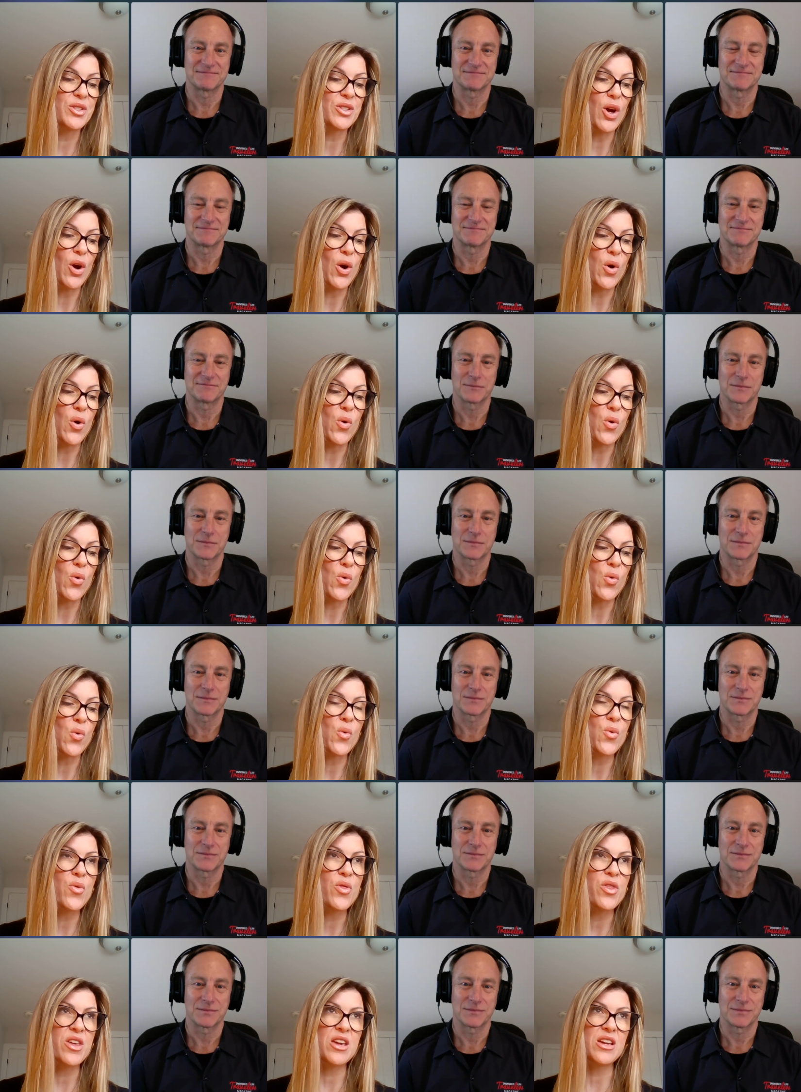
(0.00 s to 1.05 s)
Speaker 1: So
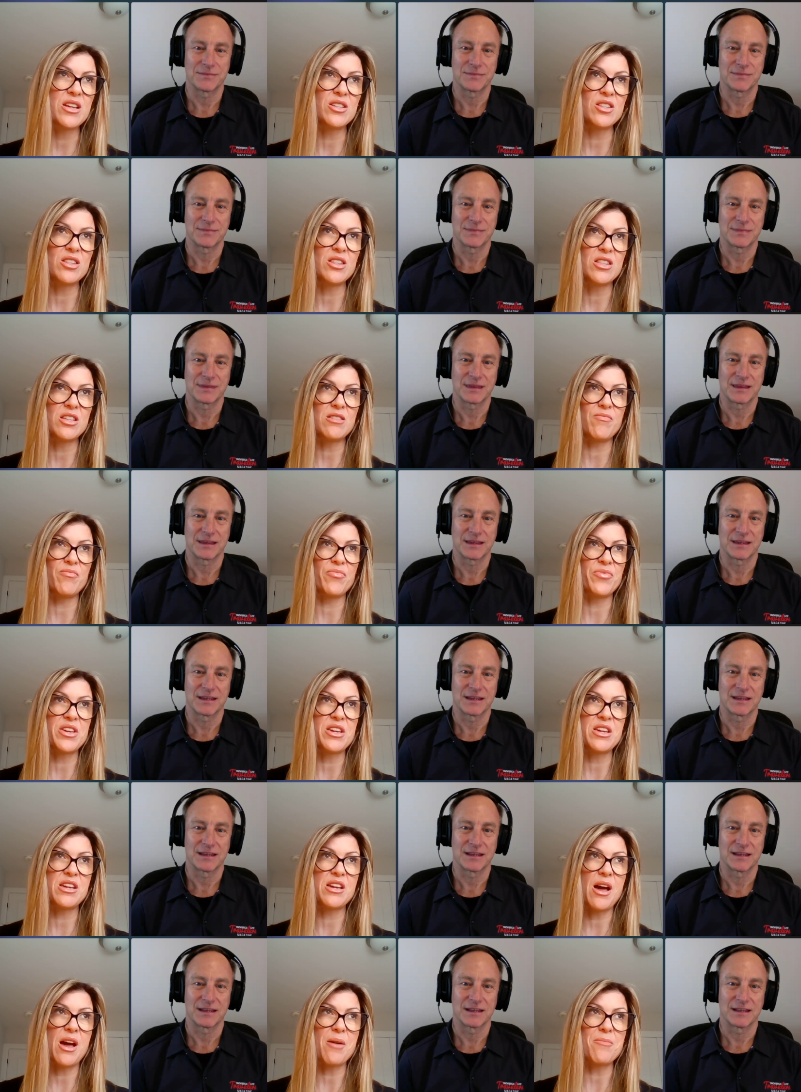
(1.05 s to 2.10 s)
the the
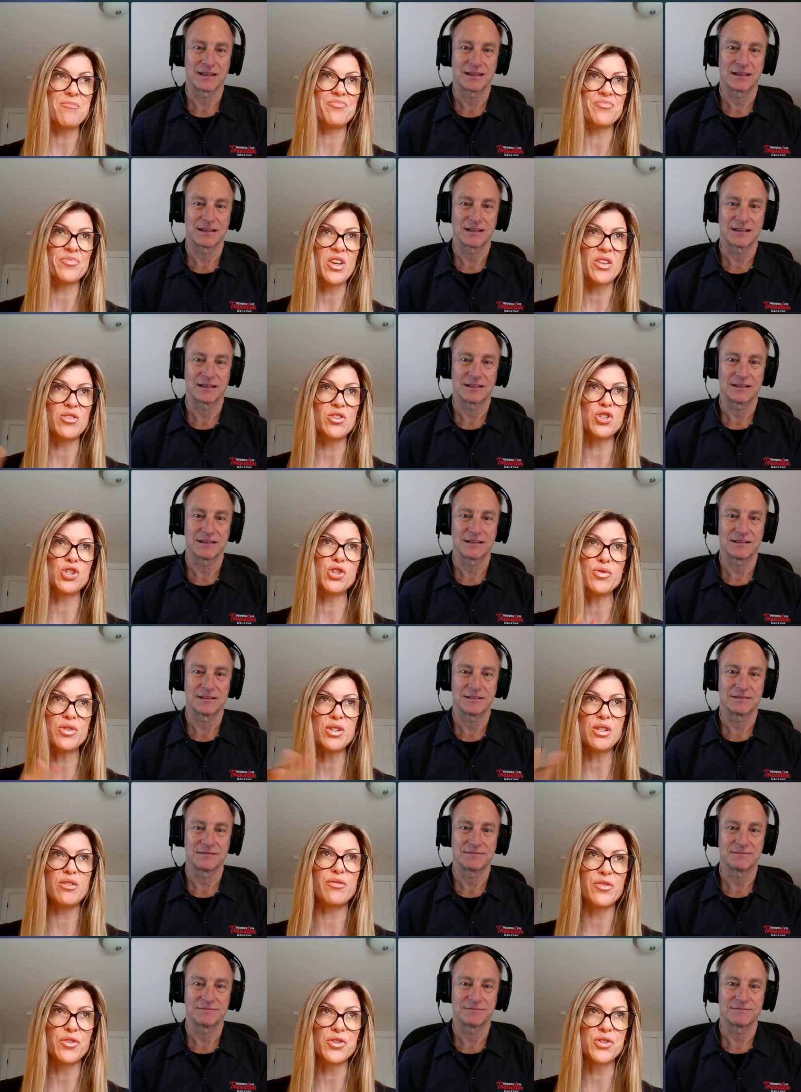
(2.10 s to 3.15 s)
the, um, the shows in
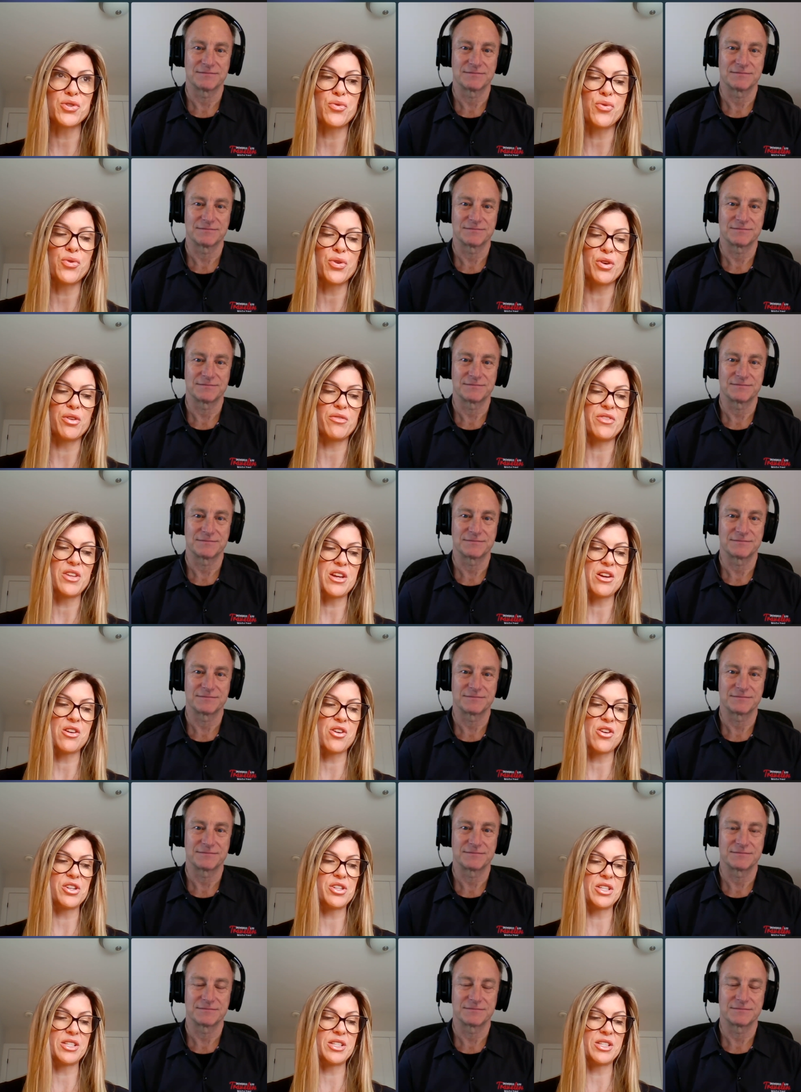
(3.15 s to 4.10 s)
the first quarter of the year